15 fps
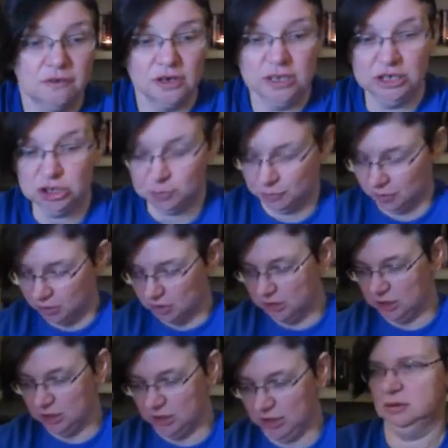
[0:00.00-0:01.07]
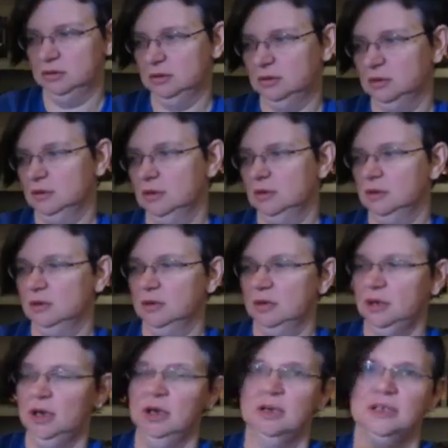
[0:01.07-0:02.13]
for each book.
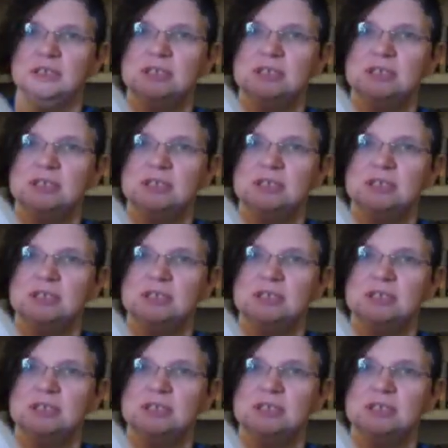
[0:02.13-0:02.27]
Here,